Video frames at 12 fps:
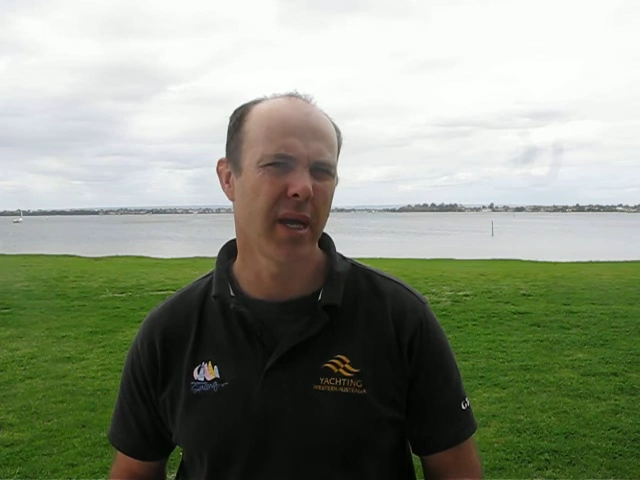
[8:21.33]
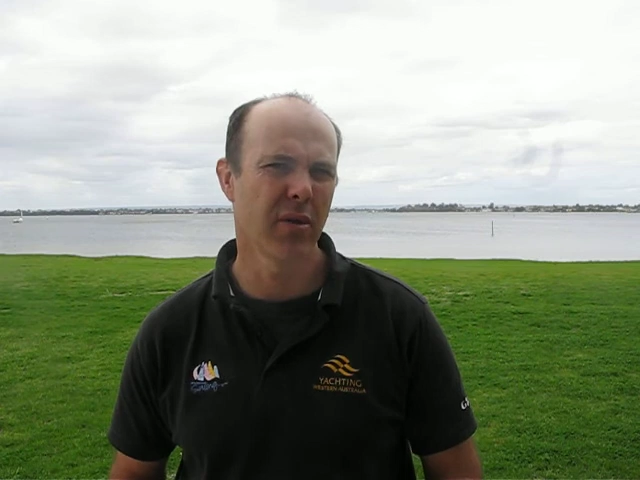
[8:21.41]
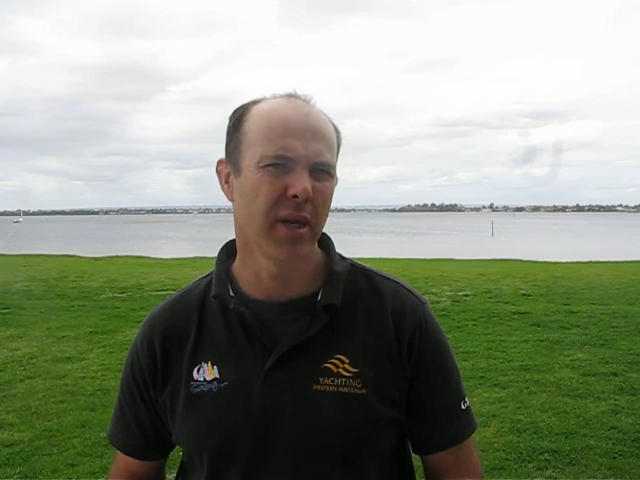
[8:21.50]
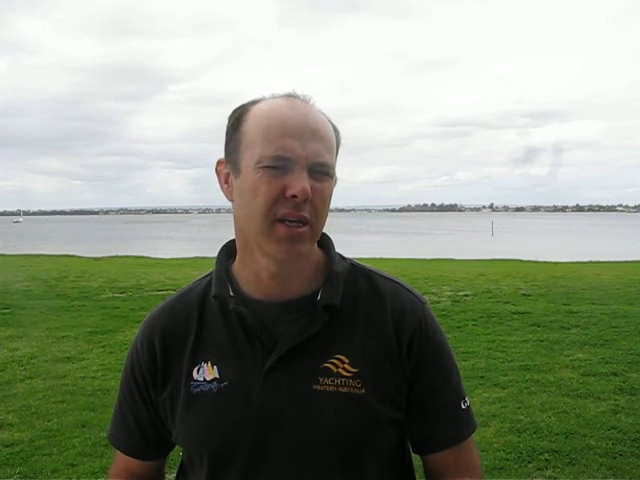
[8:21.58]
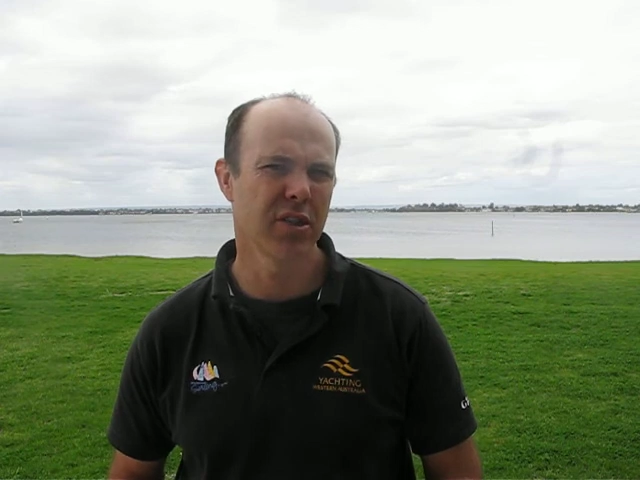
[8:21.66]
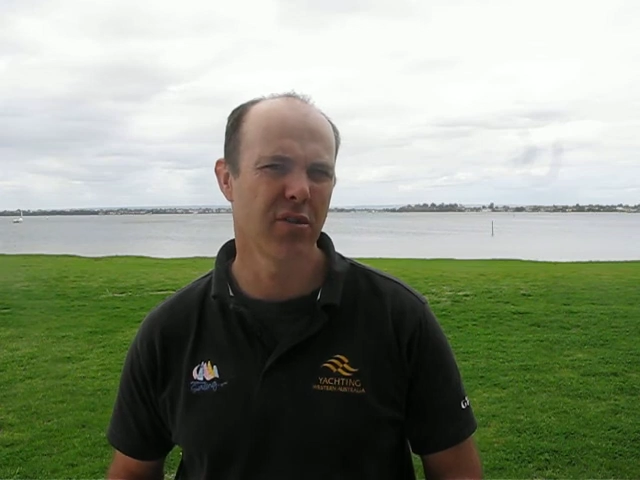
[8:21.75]

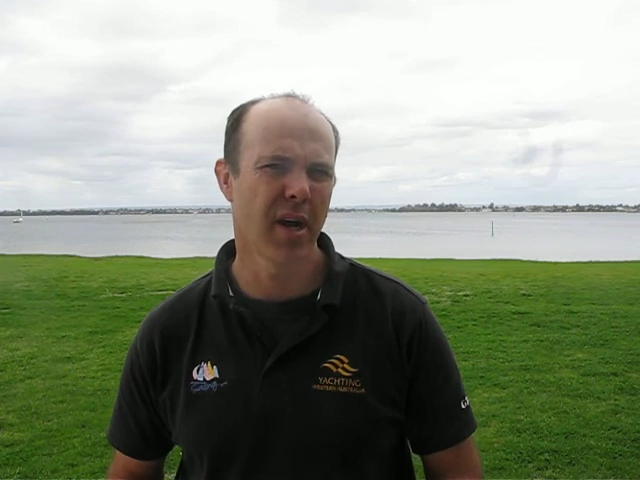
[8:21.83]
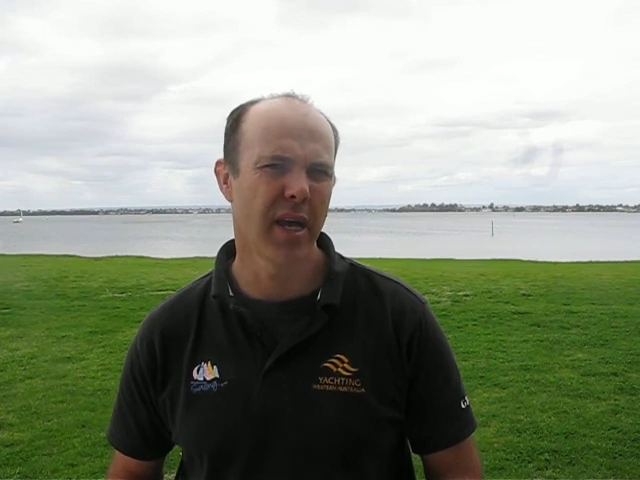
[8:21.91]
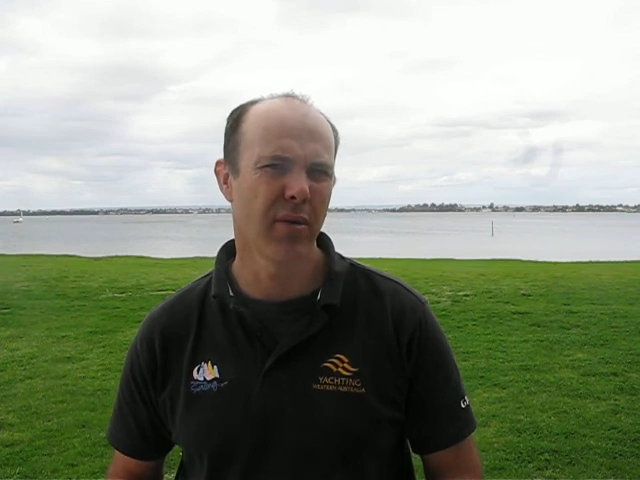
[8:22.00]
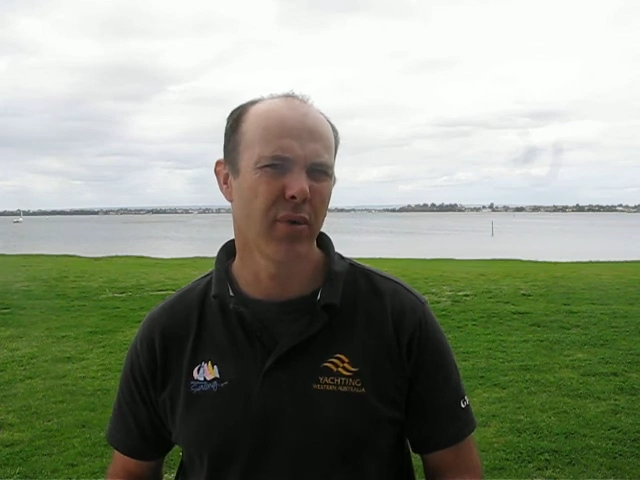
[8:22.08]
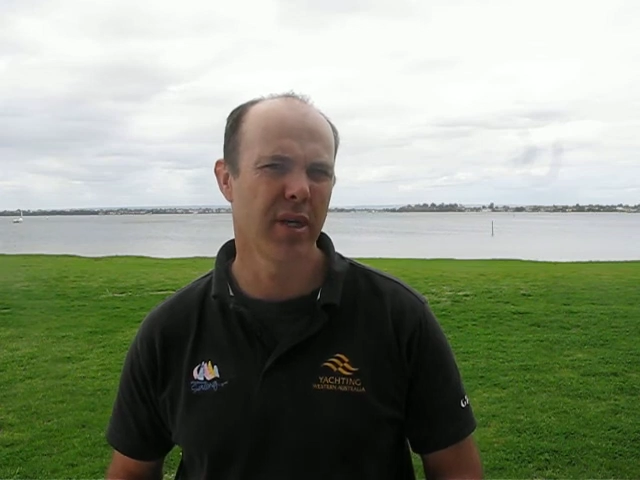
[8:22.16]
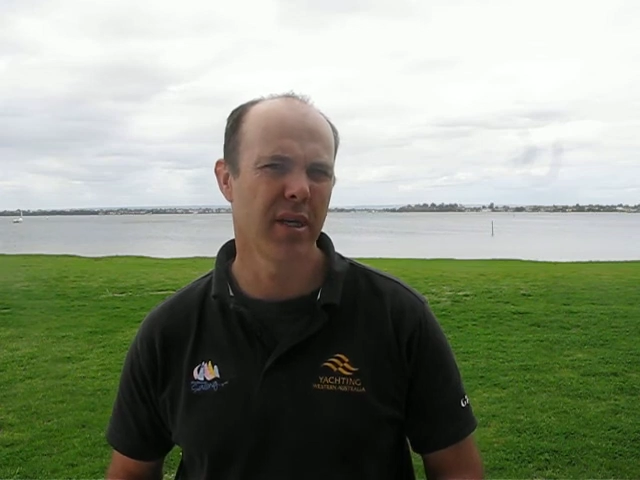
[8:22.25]
Yachting
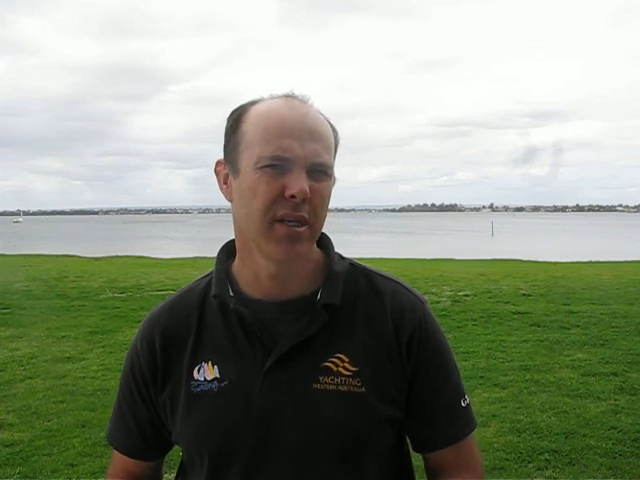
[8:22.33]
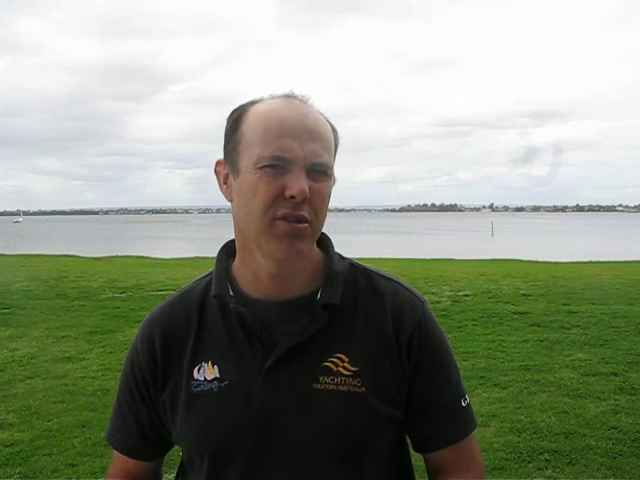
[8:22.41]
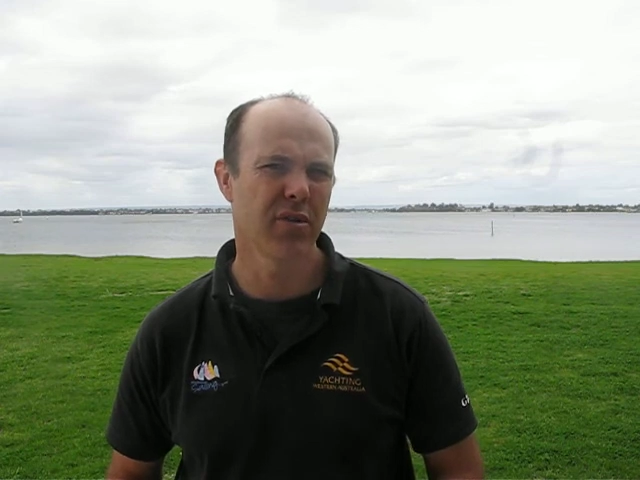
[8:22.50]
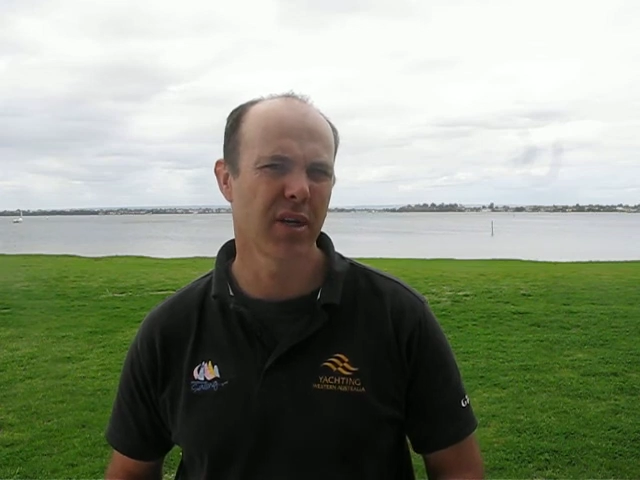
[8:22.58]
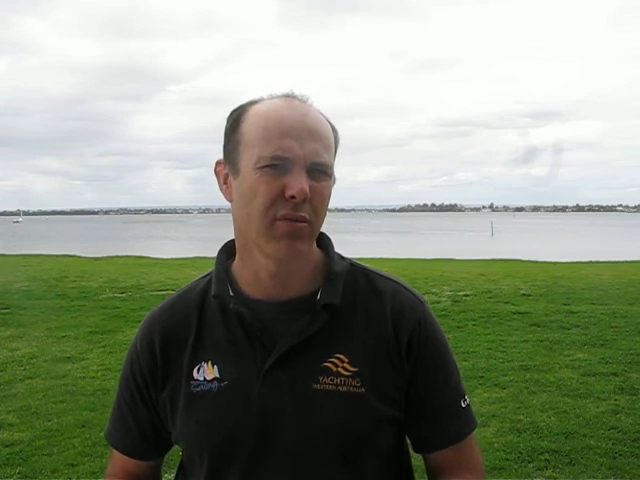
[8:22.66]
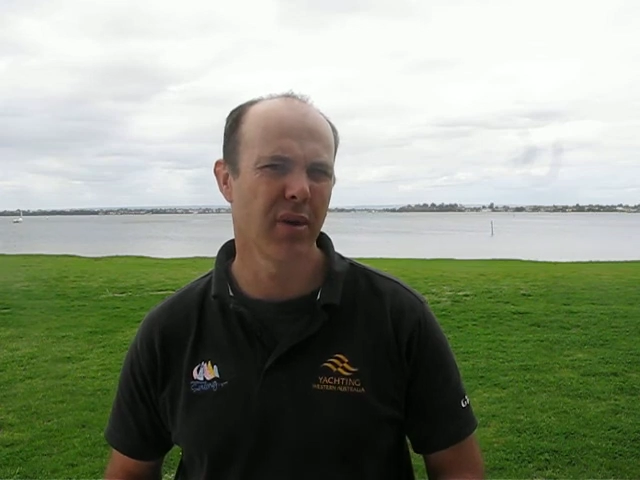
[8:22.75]
Australia
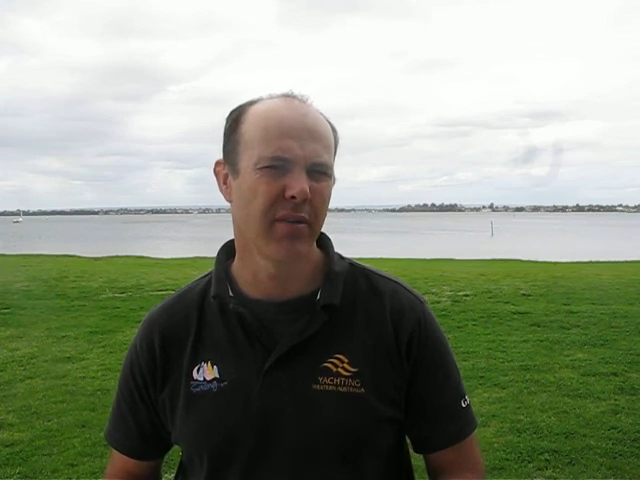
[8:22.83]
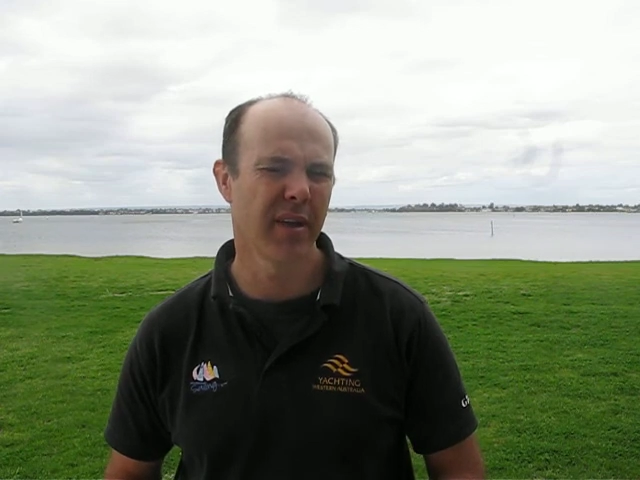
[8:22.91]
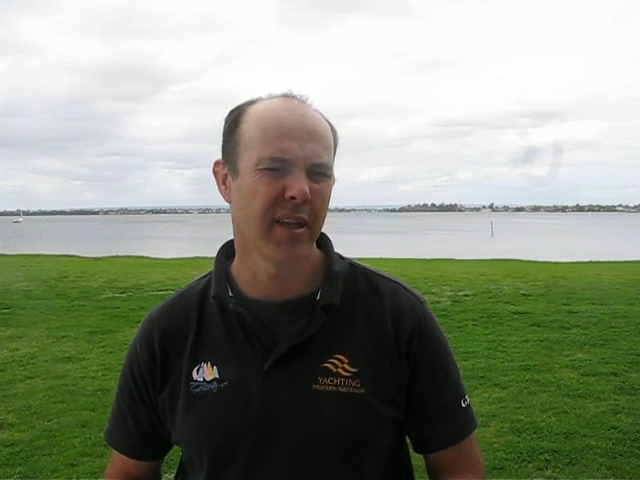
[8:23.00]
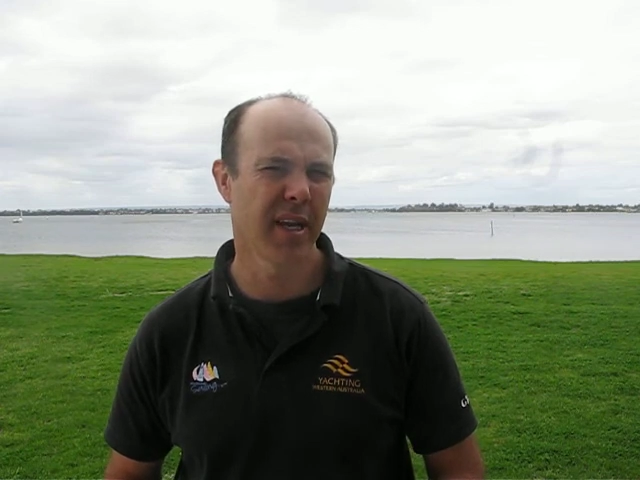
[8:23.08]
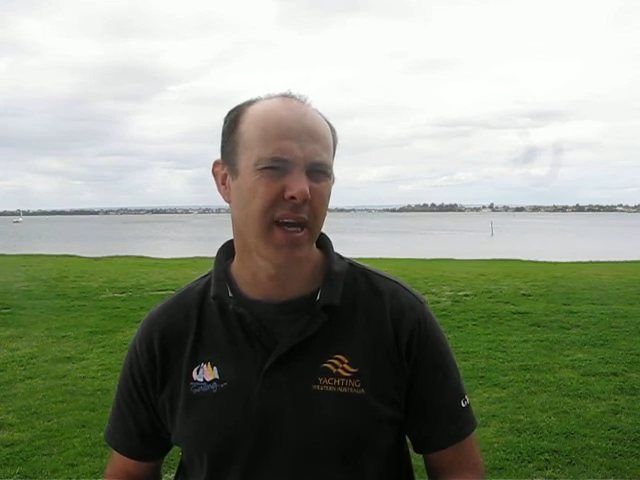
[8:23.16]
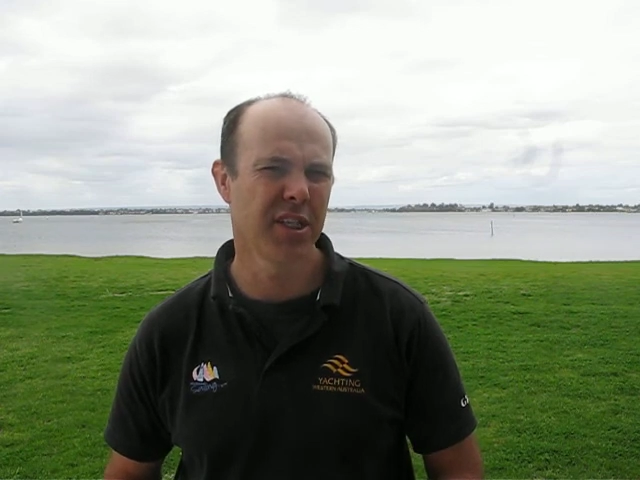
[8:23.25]
Instructor
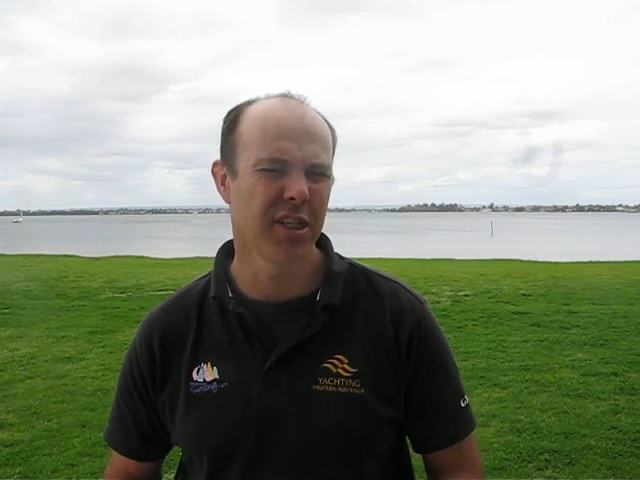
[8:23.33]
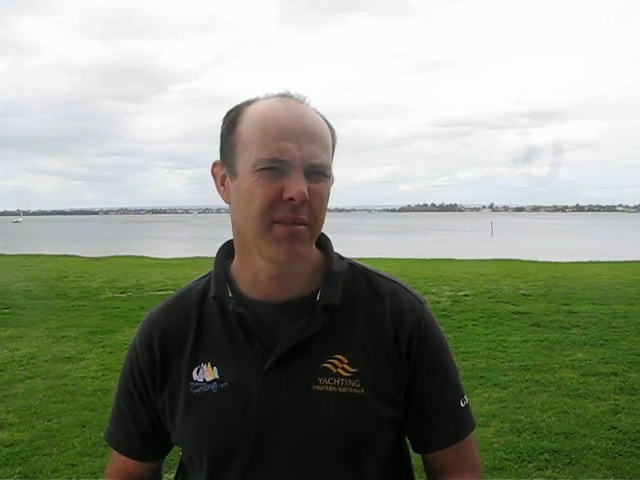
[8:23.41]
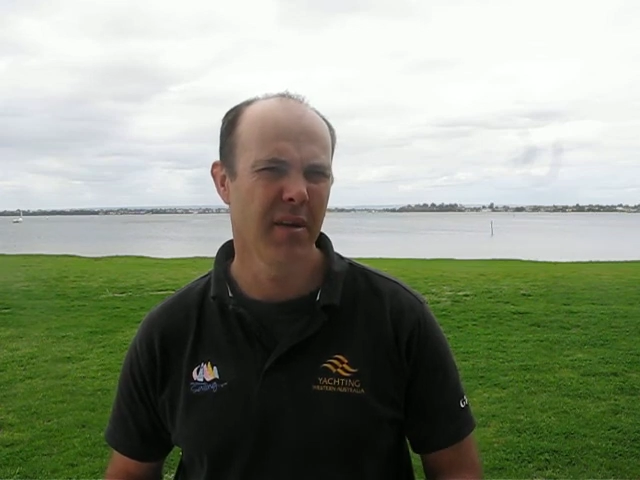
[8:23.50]
Revalidation.